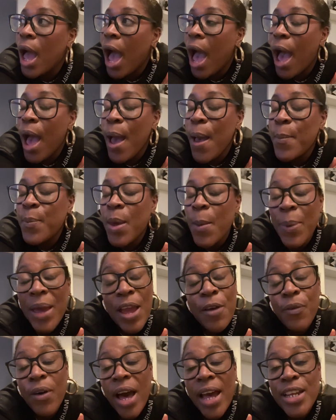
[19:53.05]
But
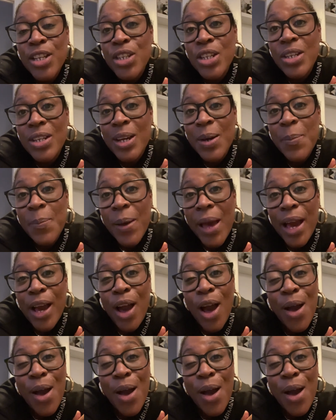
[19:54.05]
if I do come back,